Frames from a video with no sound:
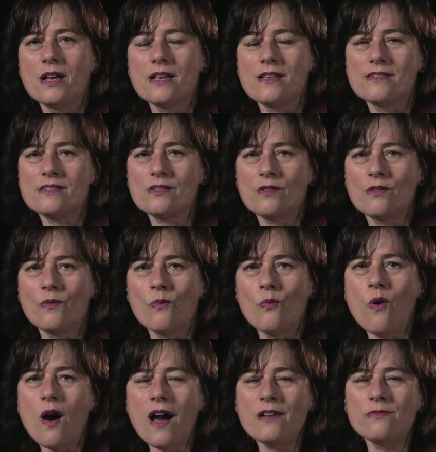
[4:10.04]
So
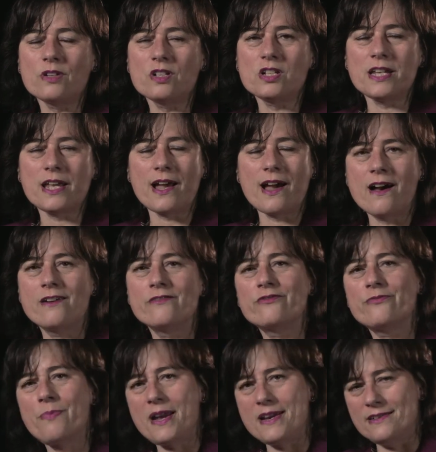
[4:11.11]
why would she have
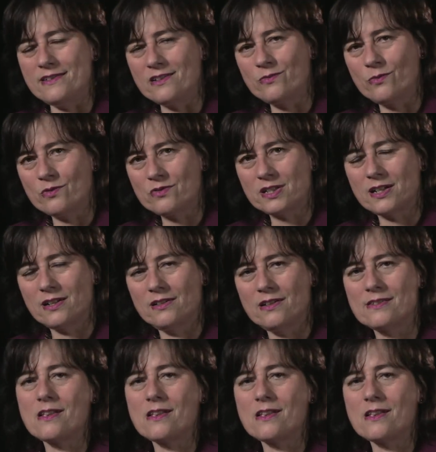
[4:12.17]
painted watercolors,